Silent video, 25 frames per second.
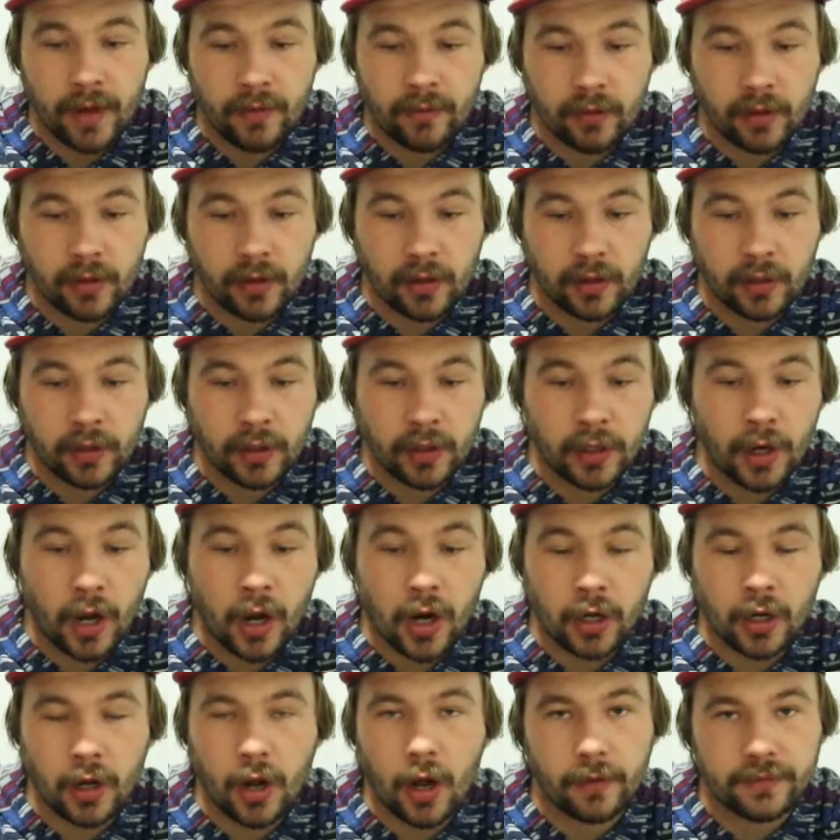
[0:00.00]
have an
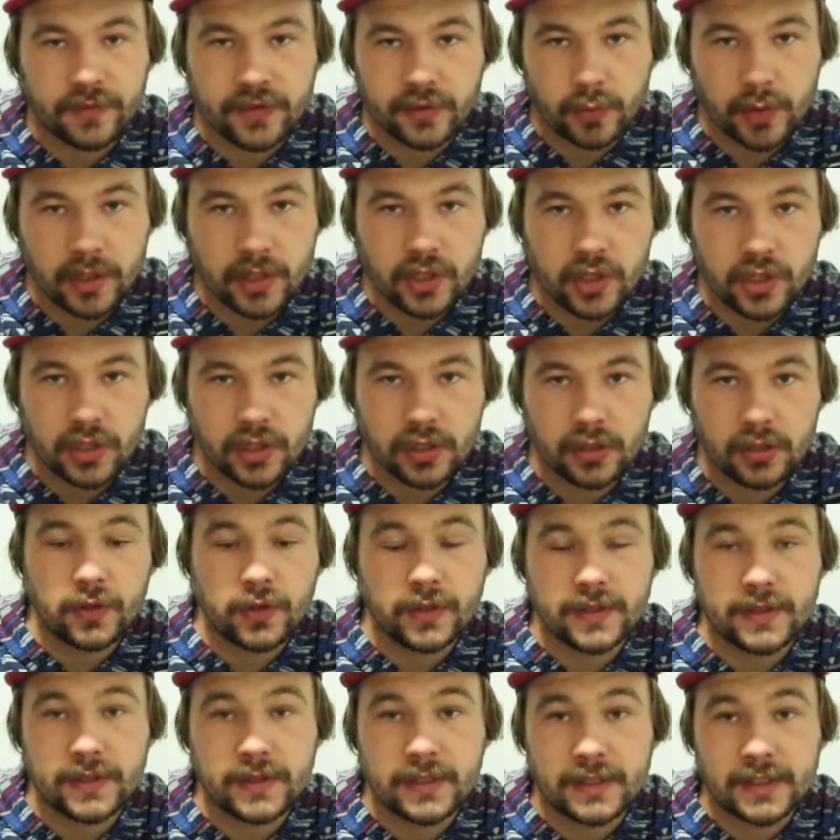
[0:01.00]
on-off switch. So
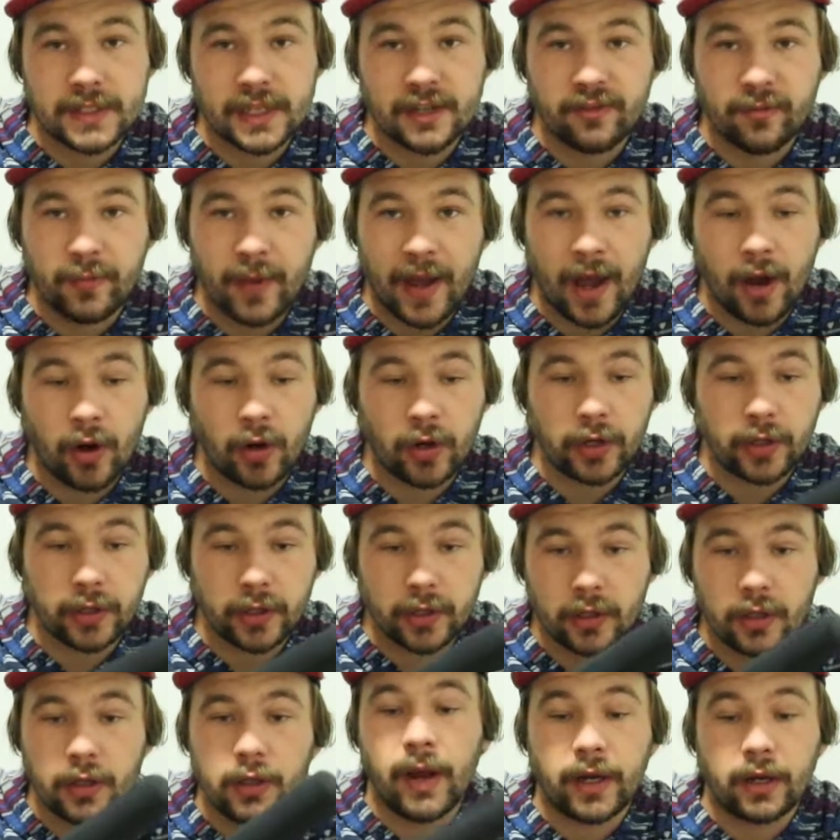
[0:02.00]
this is a self-powered
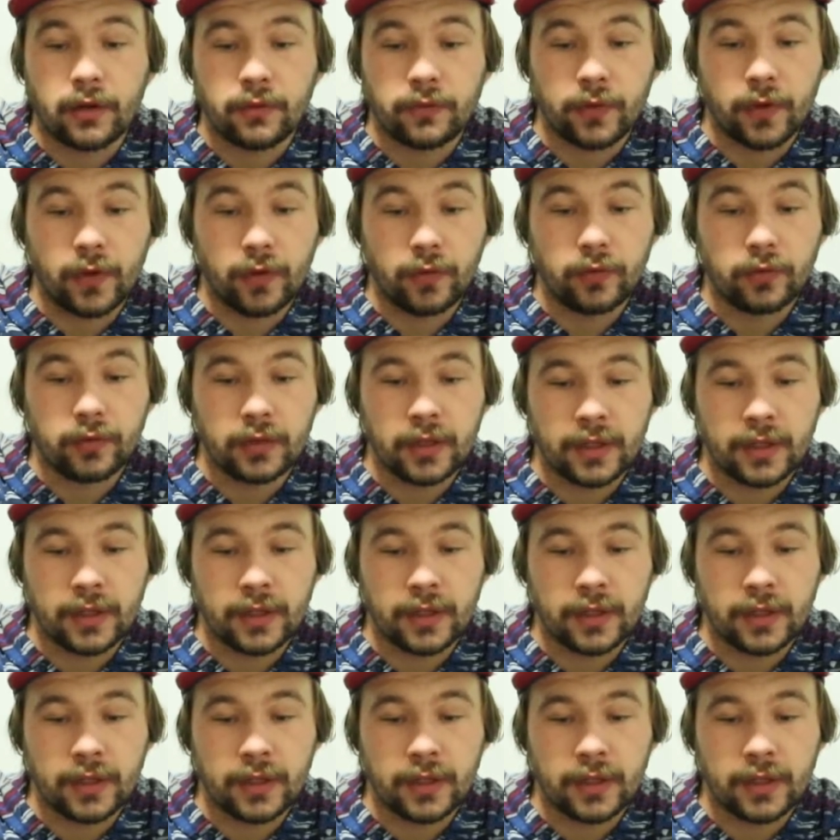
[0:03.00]
microphone.